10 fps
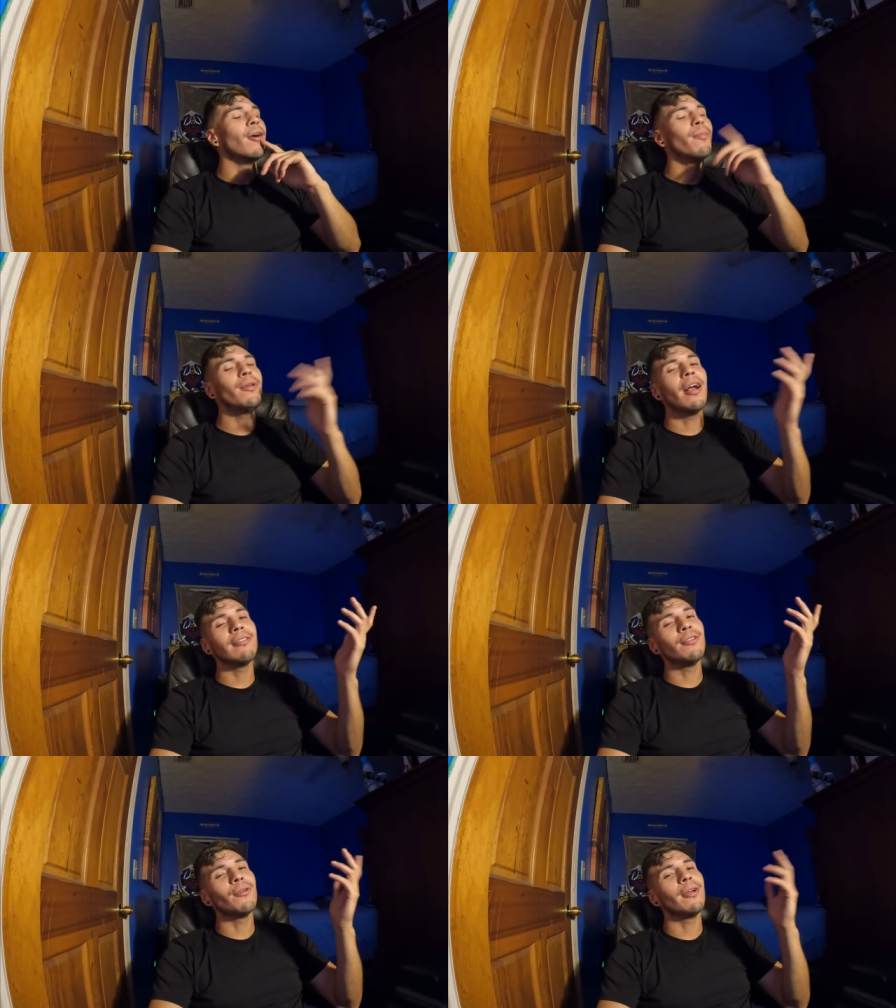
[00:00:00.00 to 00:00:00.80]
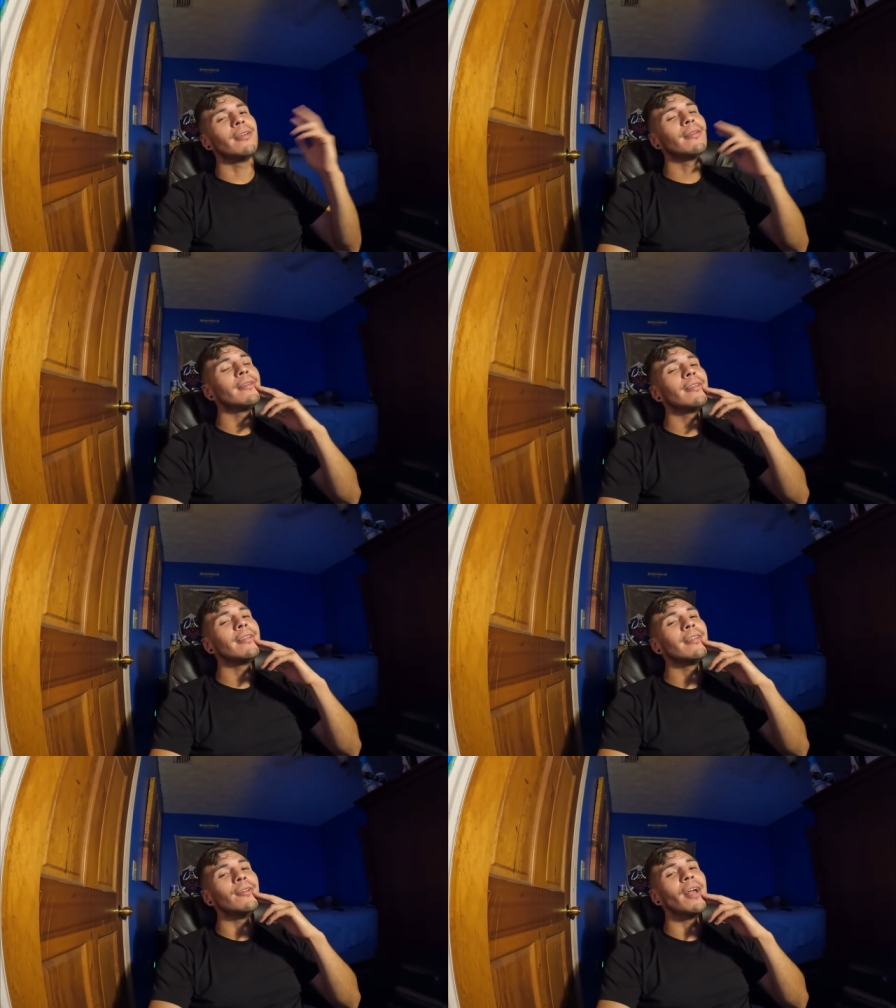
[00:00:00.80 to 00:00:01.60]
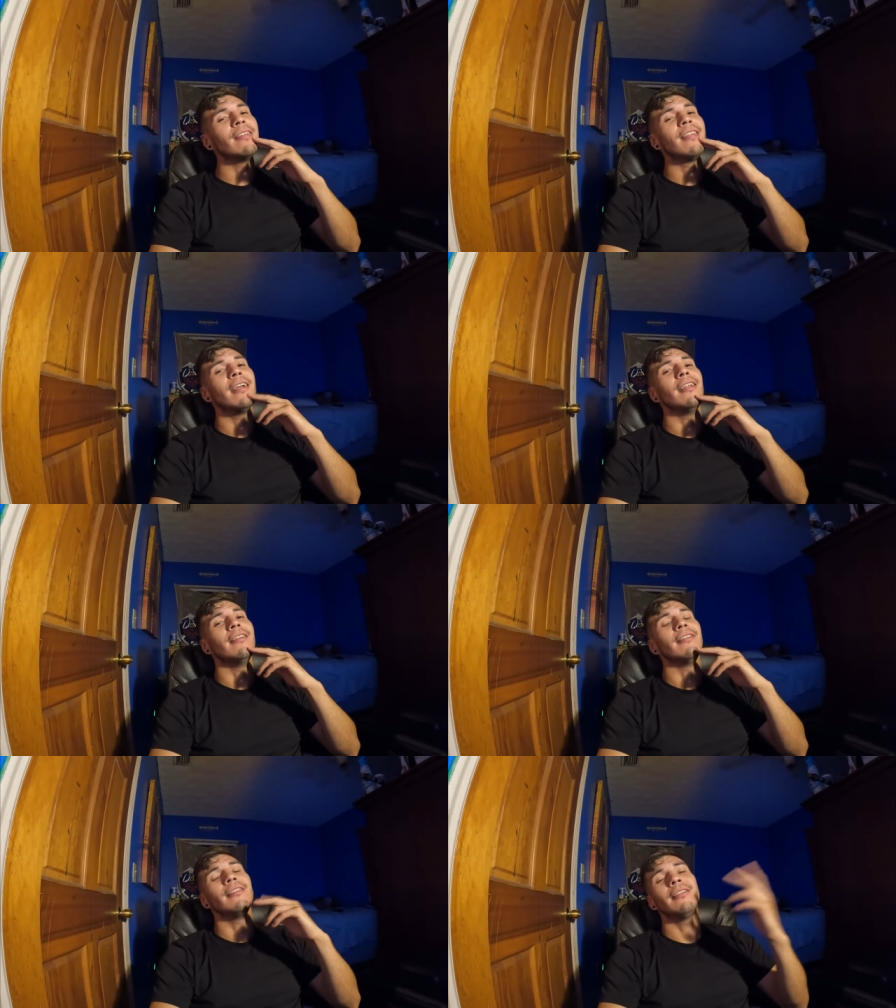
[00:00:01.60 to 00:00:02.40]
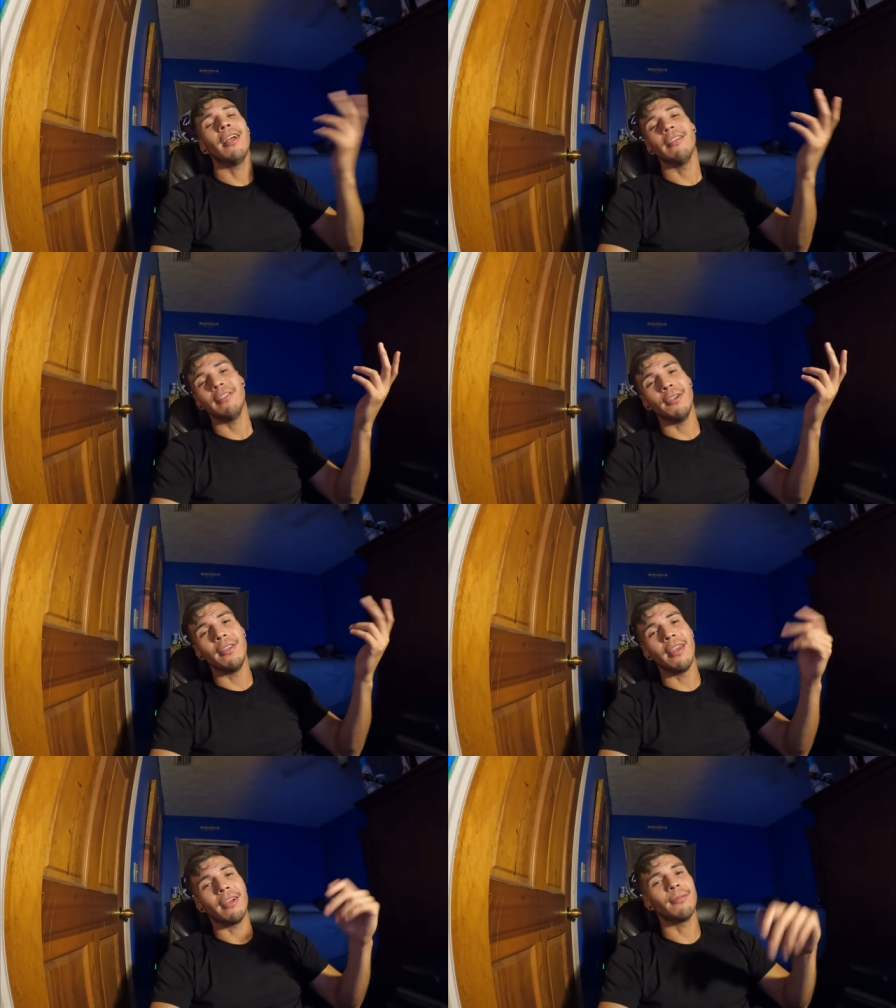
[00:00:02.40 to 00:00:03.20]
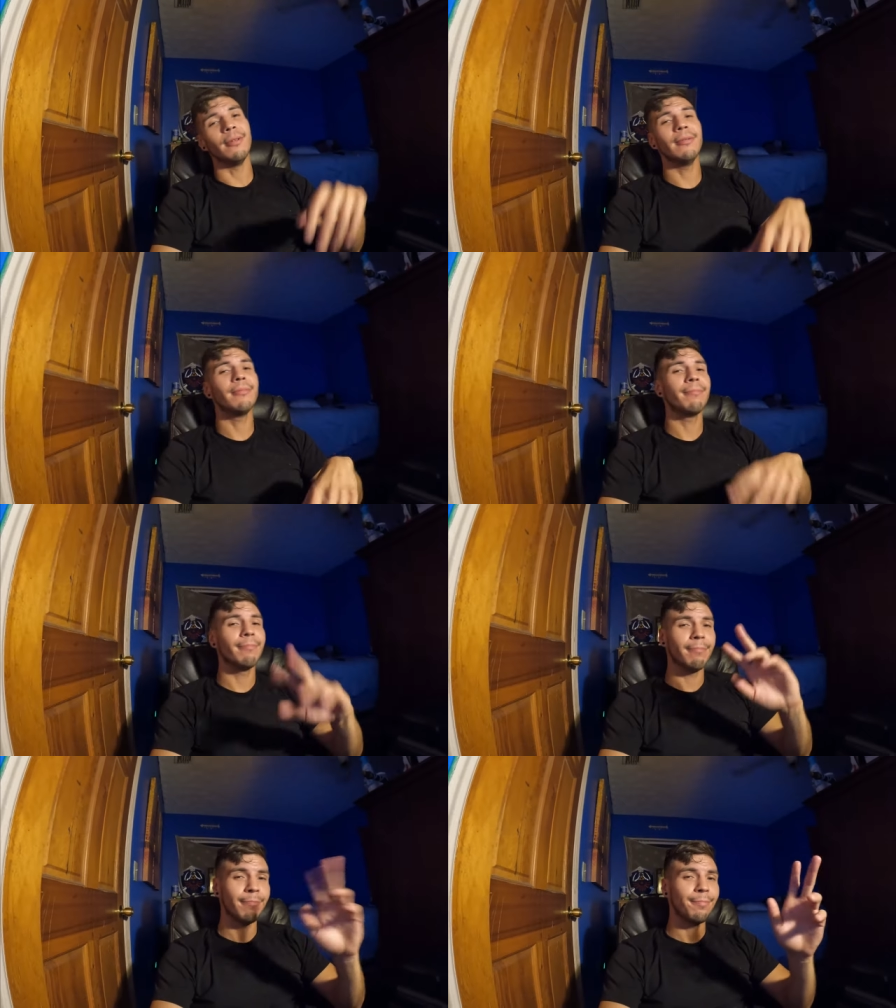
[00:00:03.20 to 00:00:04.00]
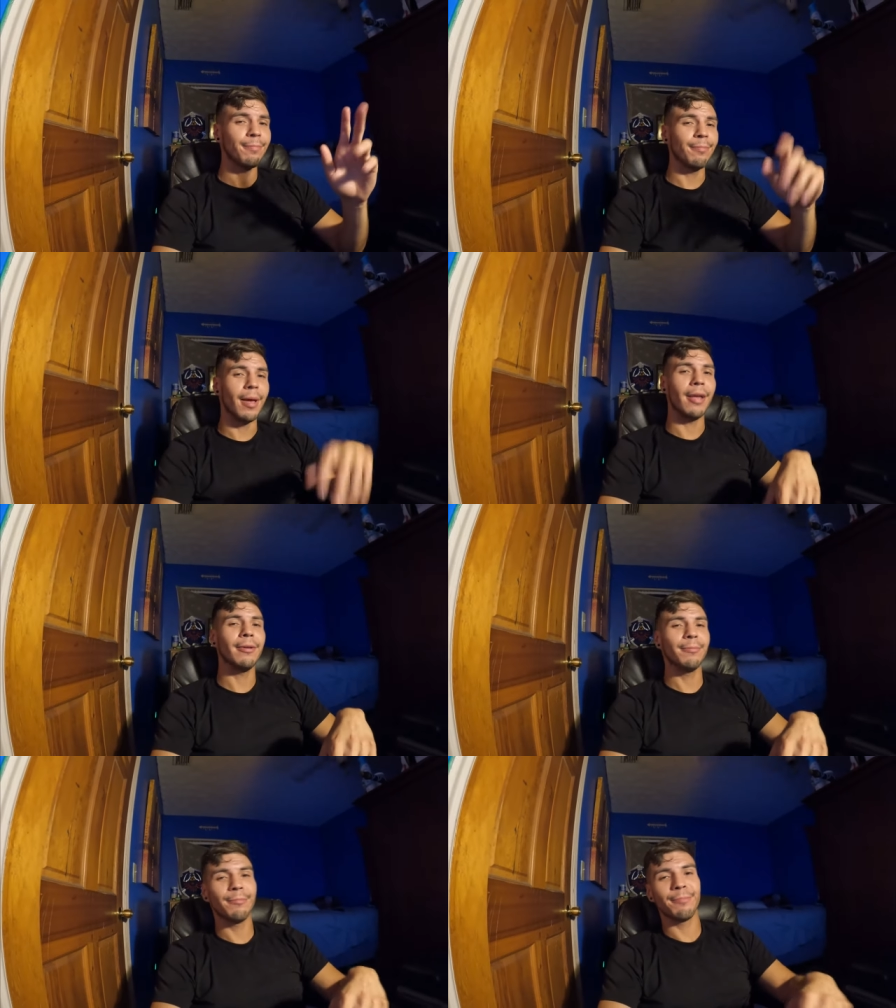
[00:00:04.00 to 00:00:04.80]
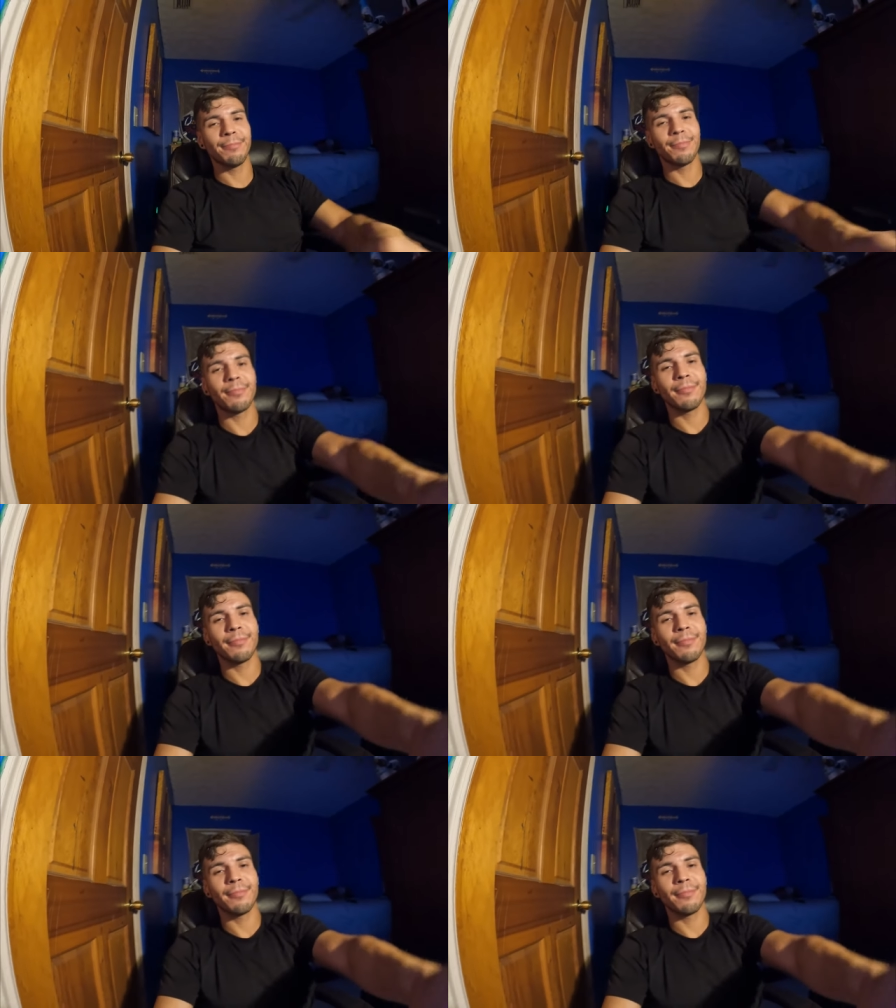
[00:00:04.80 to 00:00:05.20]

Hope you guys enjoyed. You guys take it easy. I'll see you in the next one. Bye.